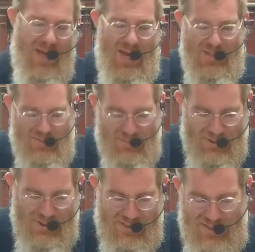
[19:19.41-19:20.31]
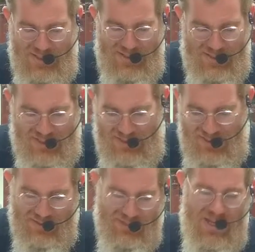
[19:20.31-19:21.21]
As the pasuk says in
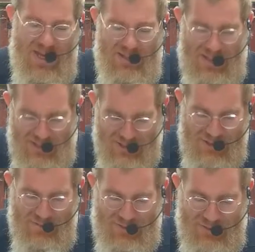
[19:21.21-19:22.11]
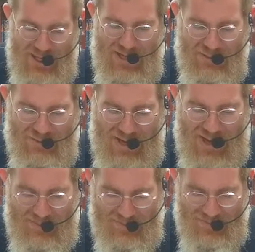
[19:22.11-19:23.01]
Daniel, La Hashem Elokeinu
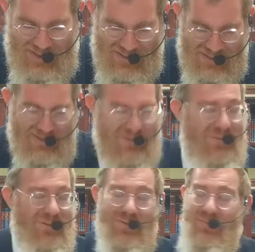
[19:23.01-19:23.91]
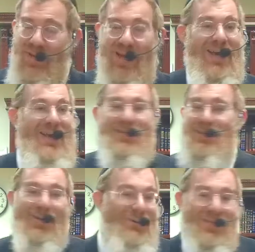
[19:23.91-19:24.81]
harachim v'haslichos. So
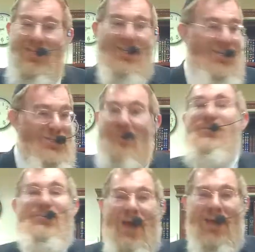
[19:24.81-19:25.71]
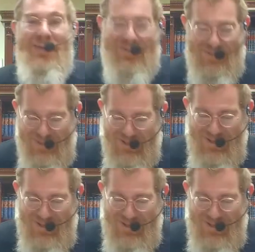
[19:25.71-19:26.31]
Yona says, Hashem, you're right.